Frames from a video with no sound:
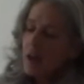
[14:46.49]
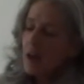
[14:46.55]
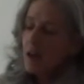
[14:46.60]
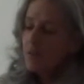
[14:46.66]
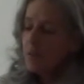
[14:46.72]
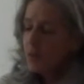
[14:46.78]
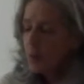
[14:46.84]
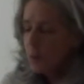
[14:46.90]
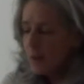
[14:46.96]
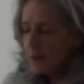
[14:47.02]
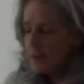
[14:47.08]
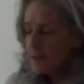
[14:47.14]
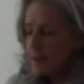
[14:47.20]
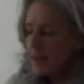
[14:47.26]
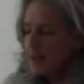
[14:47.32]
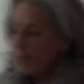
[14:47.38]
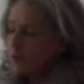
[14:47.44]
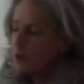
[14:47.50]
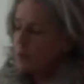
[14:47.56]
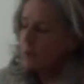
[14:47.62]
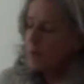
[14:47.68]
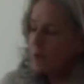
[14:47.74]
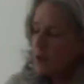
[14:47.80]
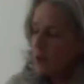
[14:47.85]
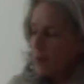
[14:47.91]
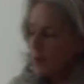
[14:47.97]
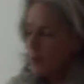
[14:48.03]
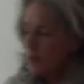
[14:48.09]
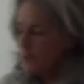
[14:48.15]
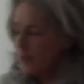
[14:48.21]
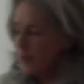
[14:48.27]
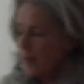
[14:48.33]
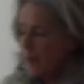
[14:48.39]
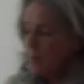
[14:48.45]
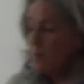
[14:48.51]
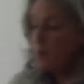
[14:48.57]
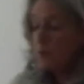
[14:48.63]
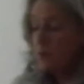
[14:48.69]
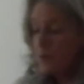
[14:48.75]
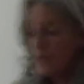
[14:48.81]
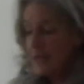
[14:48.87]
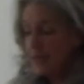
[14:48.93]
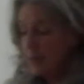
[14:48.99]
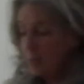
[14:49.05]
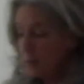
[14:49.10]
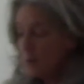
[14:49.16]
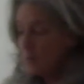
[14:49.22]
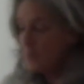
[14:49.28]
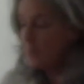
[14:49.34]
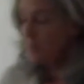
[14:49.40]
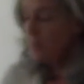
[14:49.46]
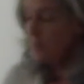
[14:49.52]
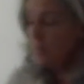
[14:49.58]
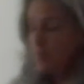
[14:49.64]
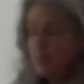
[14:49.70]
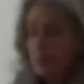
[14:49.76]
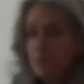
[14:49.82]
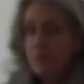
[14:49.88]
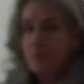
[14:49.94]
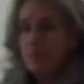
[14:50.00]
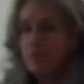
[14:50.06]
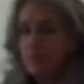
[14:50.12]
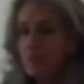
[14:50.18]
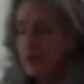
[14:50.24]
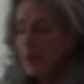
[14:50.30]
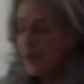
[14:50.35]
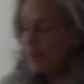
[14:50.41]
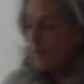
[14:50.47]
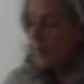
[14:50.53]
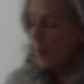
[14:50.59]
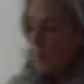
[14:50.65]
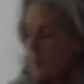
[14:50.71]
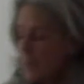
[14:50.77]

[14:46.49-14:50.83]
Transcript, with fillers: A few weeks after my daughters and I moved to Hamilton, I found